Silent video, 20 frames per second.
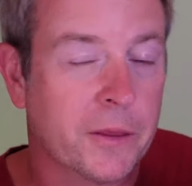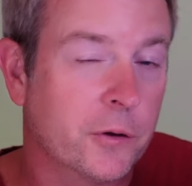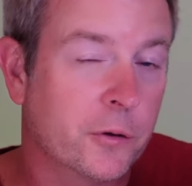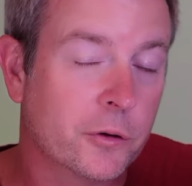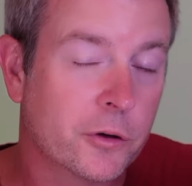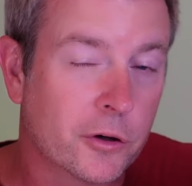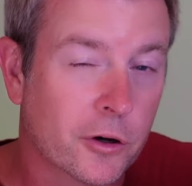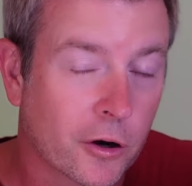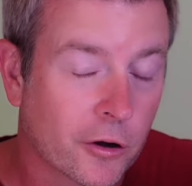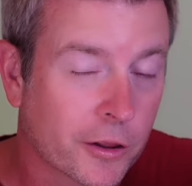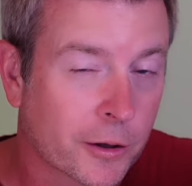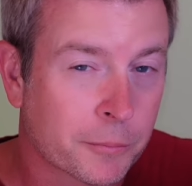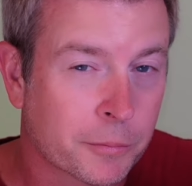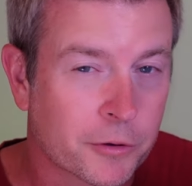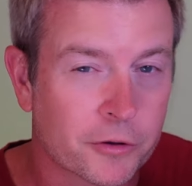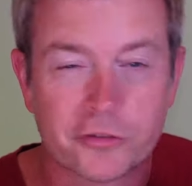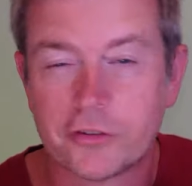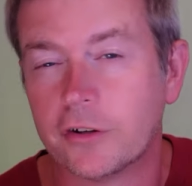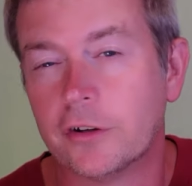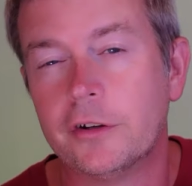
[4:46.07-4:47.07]
you can call that
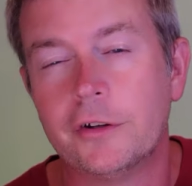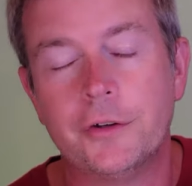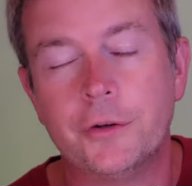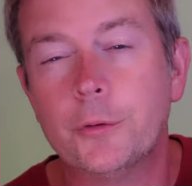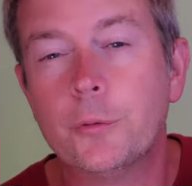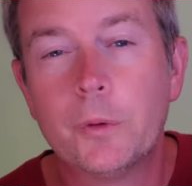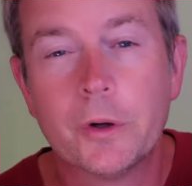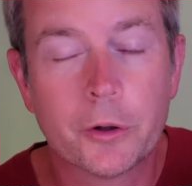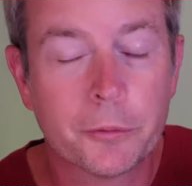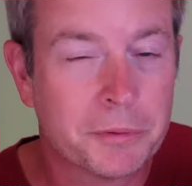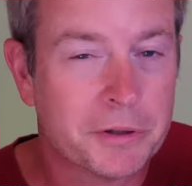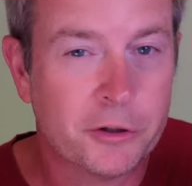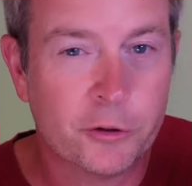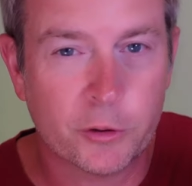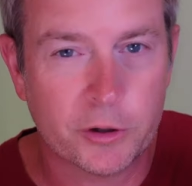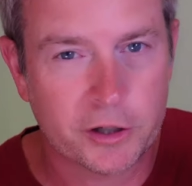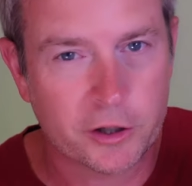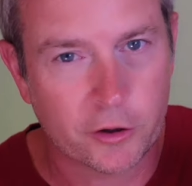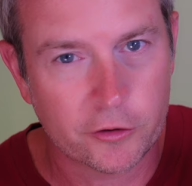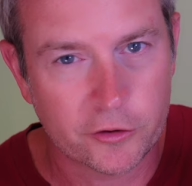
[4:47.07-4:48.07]
person, you will be
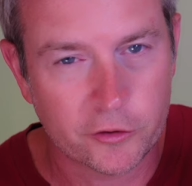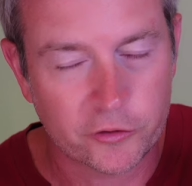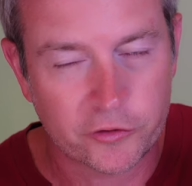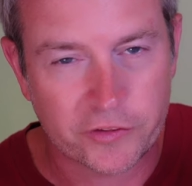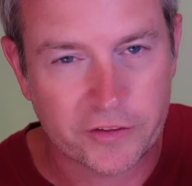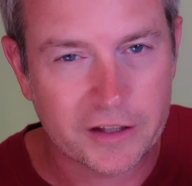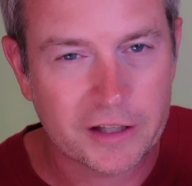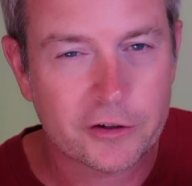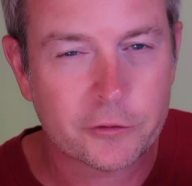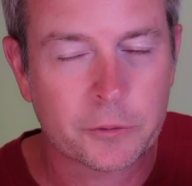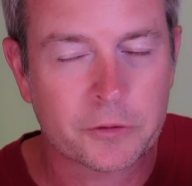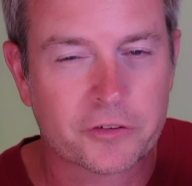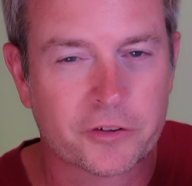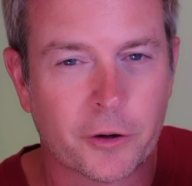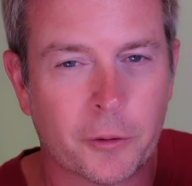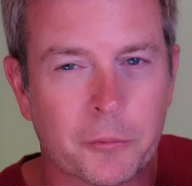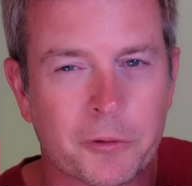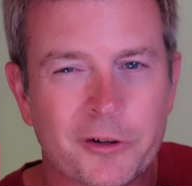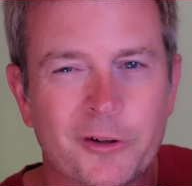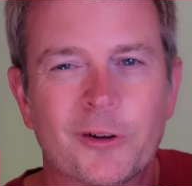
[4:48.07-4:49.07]
doing all those things with
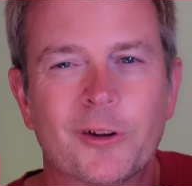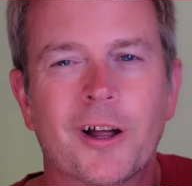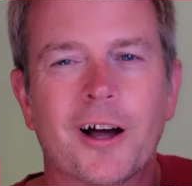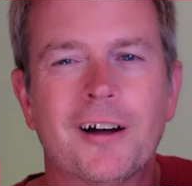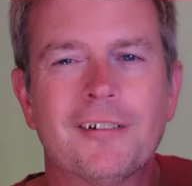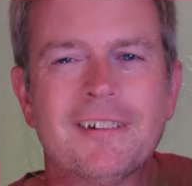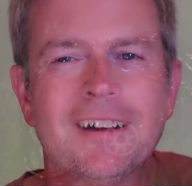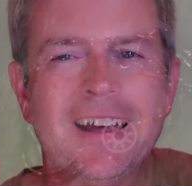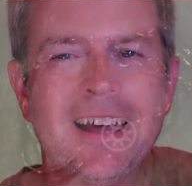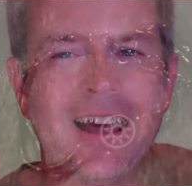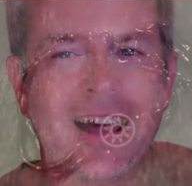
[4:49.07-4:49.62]
someone you love.